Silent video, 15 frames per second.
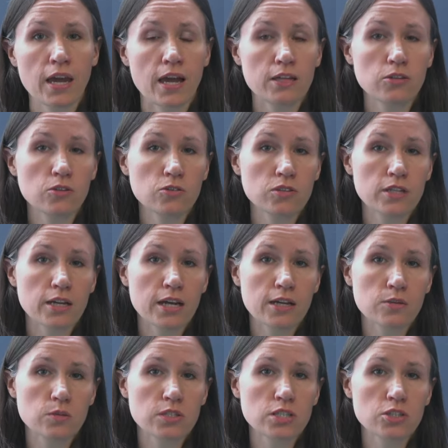and using
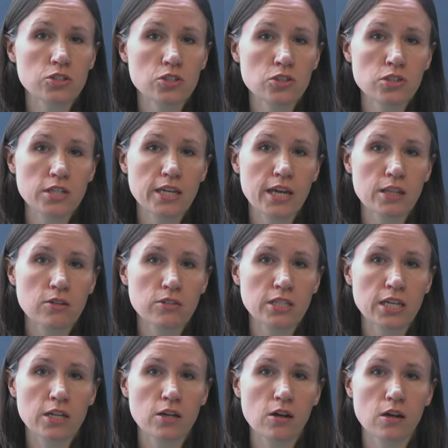acquisitions to gather
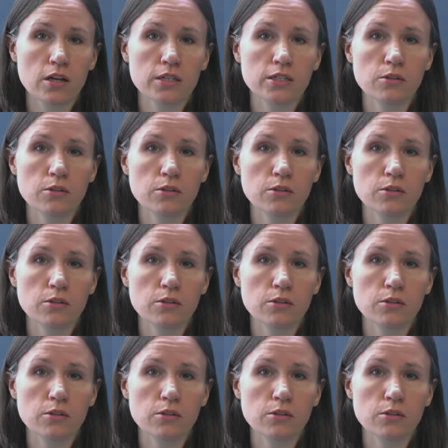data on